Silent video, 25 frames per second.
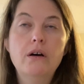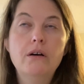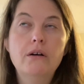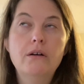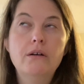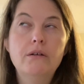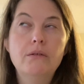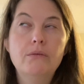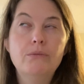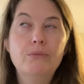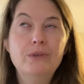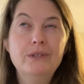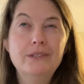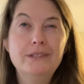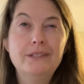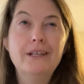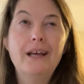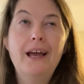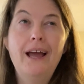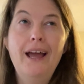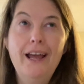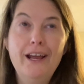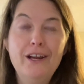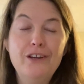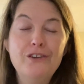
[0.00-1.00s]
was
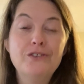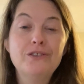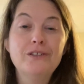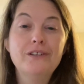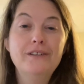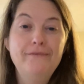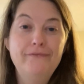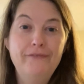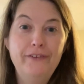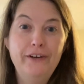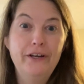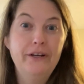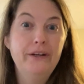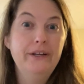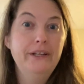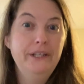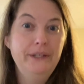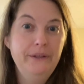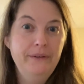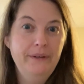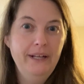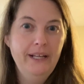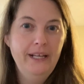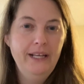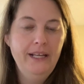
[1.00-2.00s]
actually very
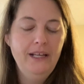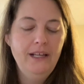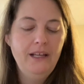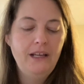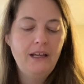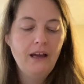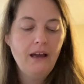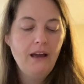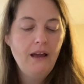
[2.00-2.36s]
unique.